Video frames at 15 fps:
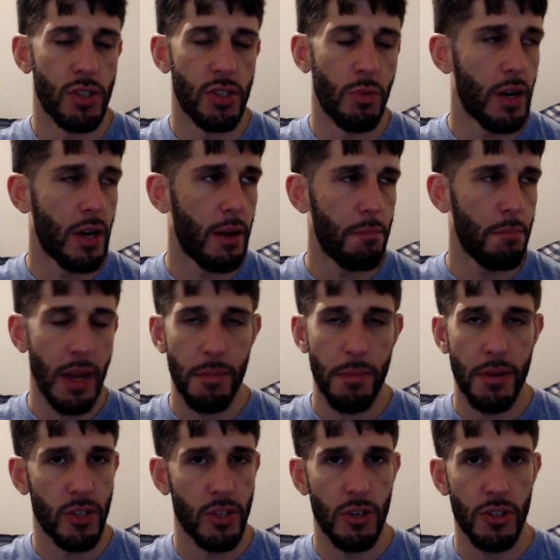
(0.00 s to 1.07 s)
We're not
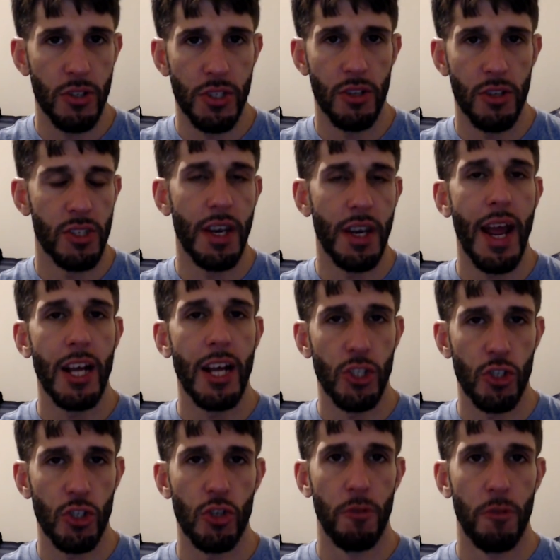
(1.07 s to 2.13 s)
babysitters here. It's the
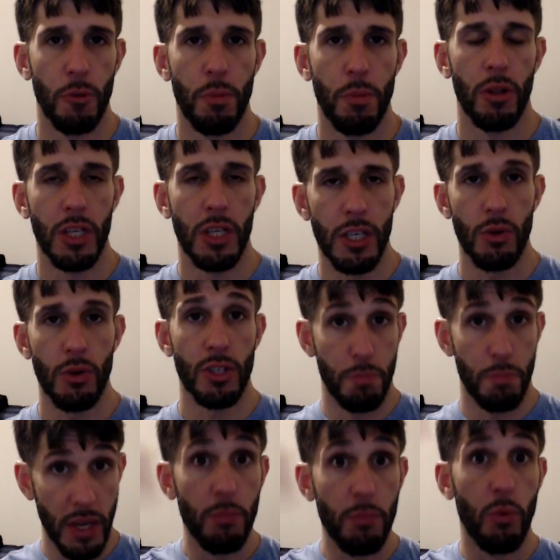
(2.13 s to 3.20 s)
National Football League here. It's
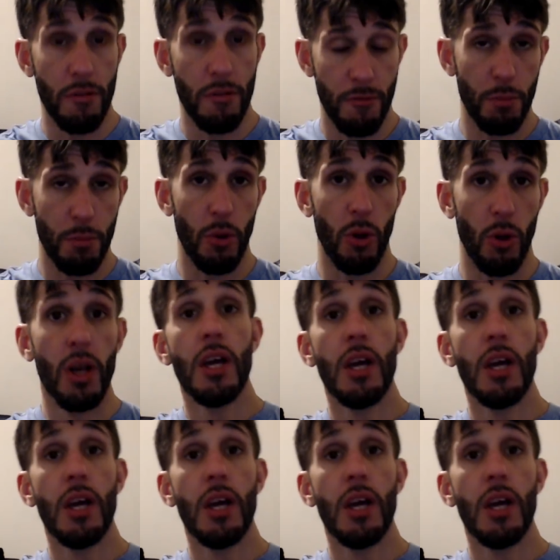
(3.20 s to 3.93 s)
big boy football.